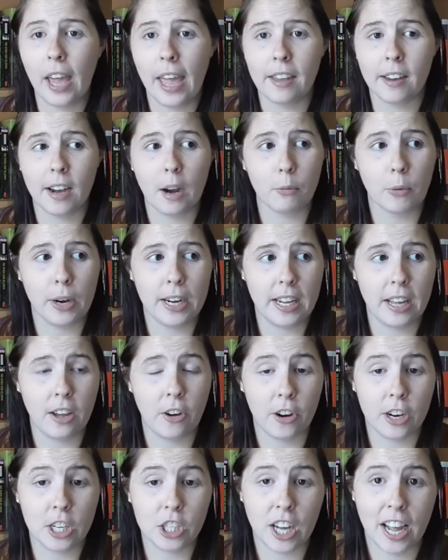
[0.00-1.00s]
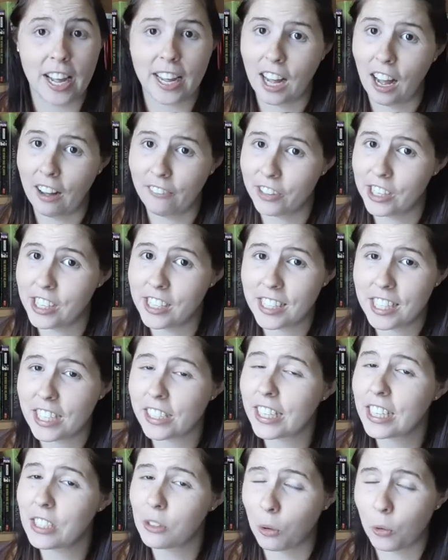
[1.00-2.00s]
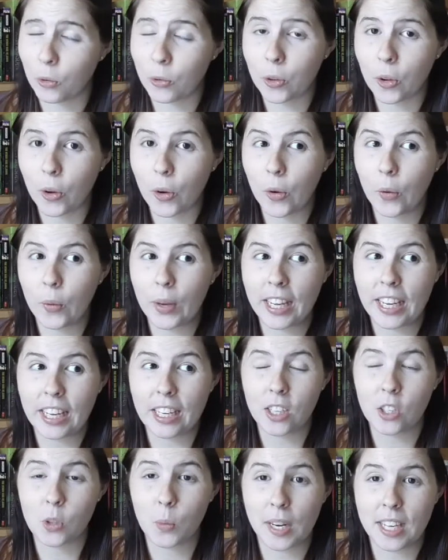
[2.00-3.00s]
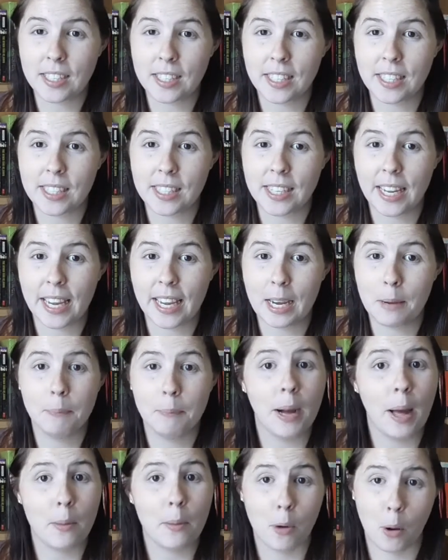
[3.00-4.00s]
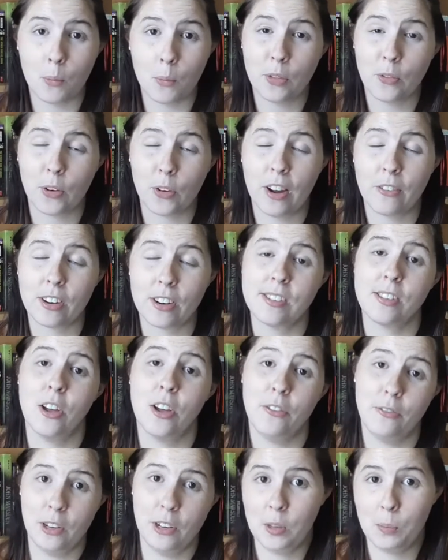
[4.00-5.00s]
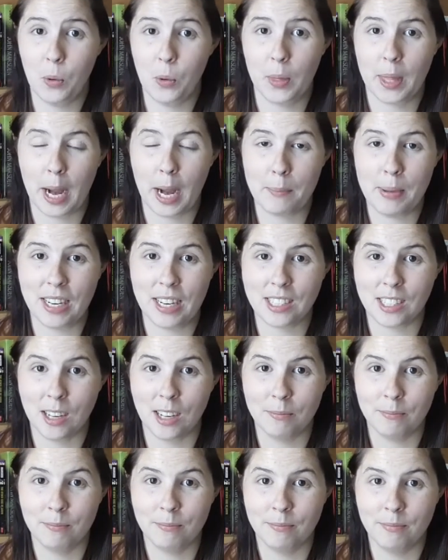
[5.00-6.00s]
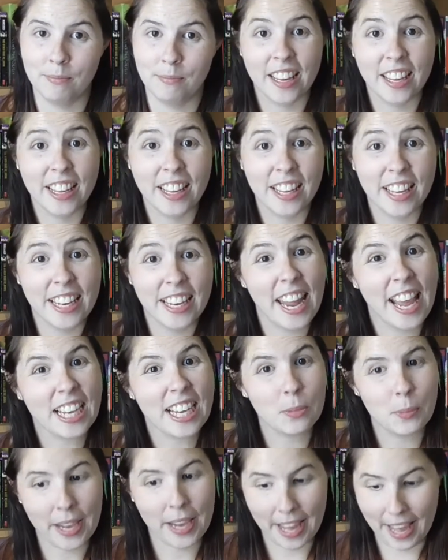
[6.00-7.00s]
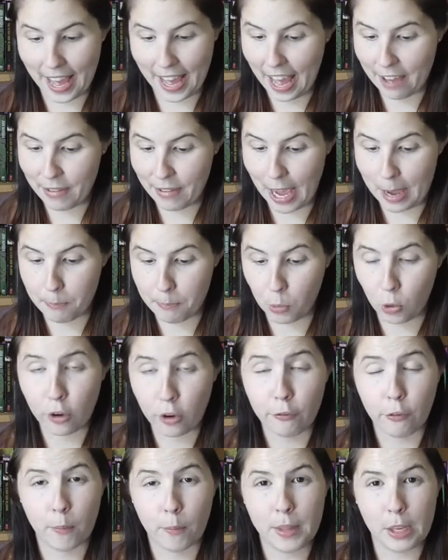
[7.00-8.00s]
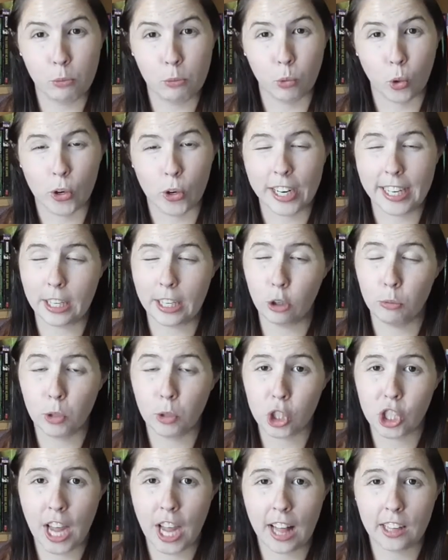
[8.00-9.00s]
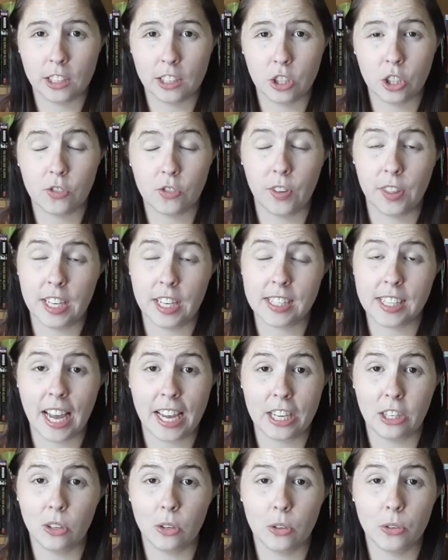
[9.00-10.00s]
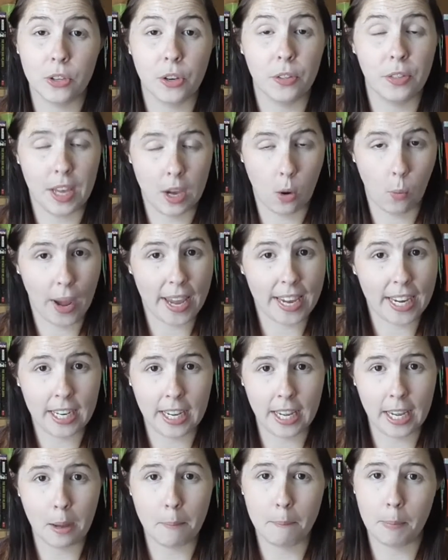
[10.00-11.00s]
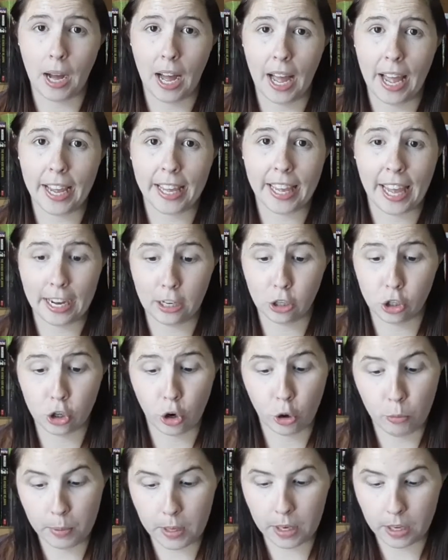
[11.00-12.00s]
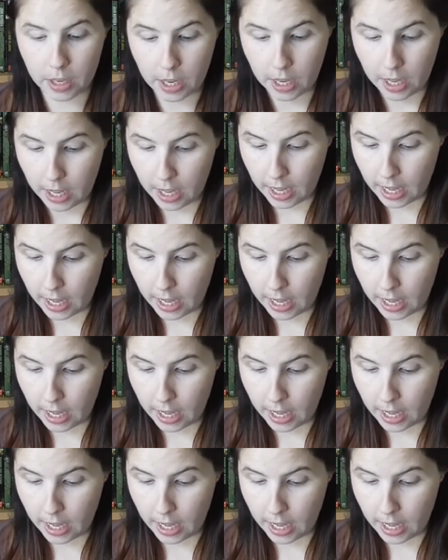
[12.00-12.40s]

ended up reading her entire Covenant series also in 2016, but The Problem with Forever is her first book that I picked up. Next, we have a book from the Rory Gilmore Challenge. For this, I used The Awakening by Kate Chopin.